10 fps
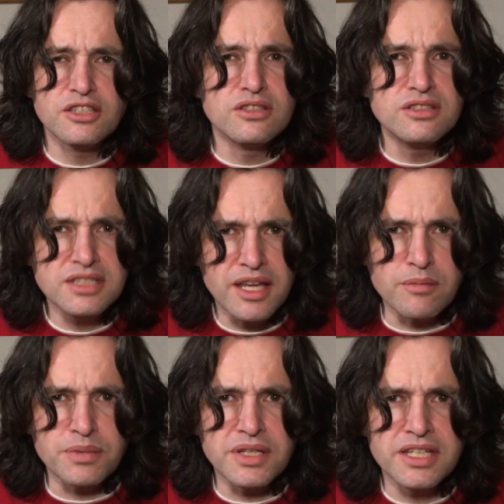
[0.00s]
The
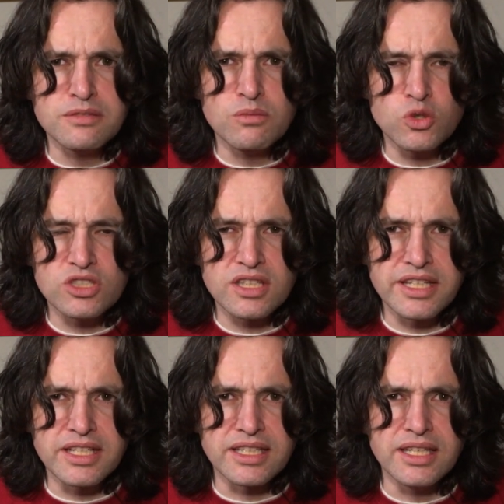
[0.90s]
tip is most
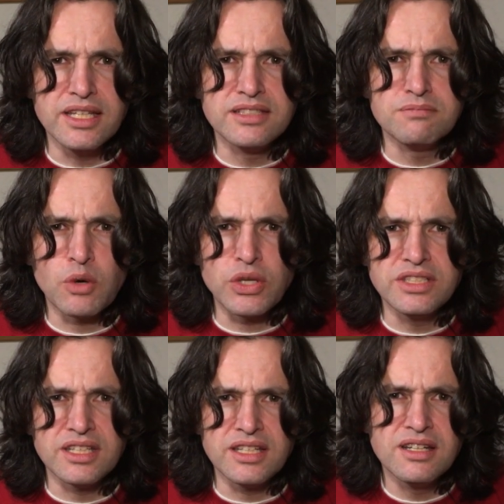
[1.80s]
likely
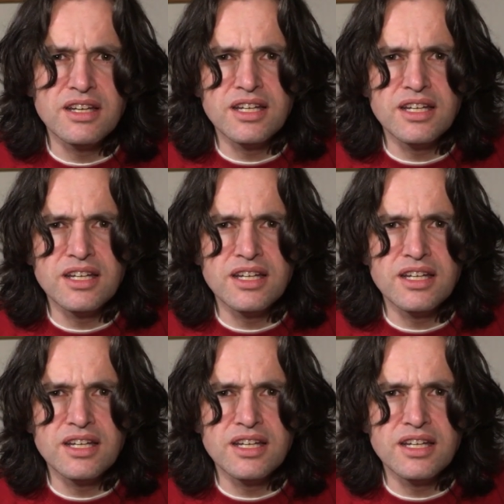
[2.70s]
pointing